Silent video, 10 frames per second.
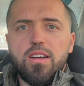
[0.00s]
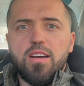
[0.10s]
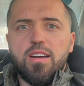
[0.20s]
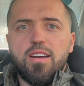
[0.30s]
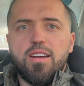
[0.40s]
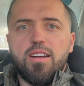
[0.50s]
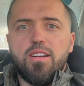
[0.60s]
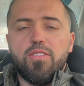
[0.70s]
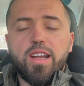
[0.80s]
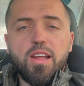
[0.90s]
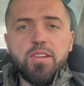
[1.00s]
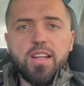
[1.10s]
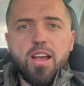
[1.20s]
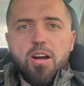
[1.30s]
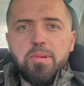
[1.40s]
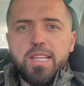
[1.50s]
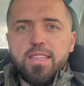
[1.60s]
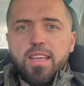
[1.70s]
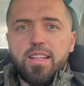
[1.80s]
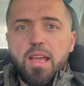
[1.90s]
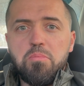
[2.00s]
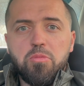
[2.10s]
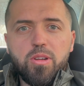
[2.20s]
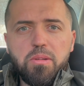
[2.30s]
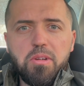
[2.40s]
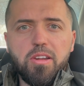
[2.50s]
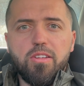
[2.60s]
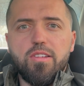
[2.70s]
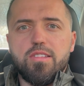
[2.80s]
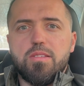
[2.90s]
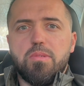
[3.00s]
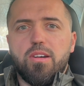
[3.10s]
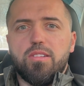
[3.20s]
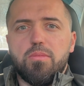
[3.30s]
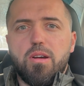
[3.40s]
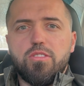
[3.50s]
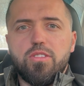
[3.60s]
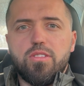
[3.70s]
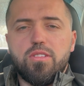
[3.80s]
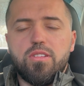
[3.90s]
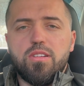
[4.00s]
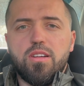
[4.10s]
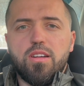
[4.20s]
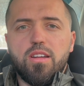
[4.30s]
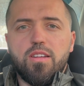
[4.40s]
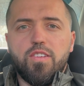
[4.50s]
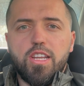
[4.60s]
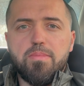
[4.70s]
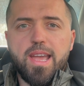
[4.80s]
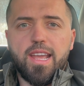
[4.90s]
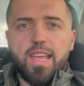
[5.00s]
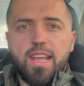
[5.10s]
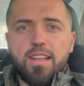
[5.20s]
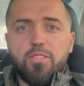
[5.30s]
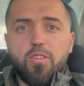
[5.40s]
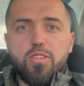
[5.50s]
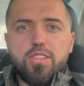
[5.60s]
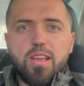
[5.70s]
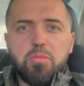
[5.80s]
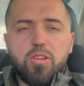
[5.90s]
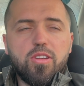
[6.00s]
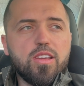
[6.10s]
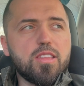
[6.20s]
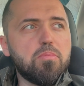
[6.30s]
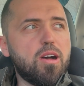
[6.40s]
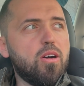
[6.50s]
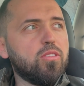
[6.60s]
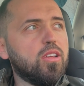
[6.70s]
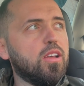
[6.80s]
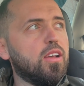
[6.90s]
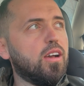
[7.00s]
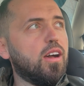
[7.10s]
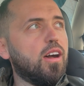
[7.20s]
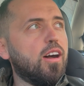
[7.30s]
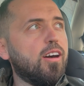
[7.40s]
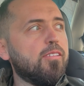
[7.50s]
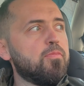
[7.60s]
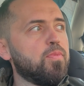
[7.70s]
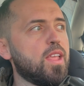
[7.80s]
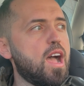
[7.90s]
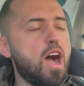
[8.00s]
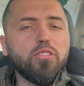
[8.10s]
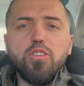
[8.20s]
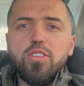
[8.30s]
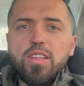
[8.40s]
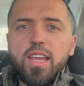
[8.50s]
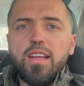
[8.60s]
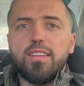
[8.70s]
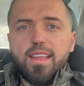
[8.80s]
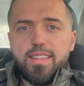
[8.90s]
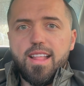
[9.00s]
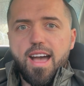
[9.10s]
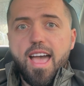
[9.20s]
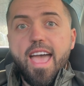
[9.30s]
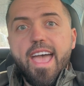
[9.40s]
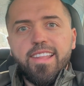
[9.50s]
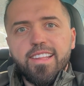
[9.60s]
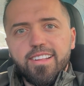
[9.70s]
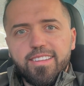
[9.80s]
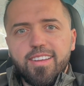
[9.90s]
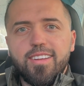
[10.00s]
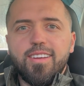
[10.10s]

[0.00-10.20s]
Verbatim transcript: uh, right down in the comments, and I'm really really curious about about your uh, feedback. And of course, I'm curious about uh, how do you think Tesla handled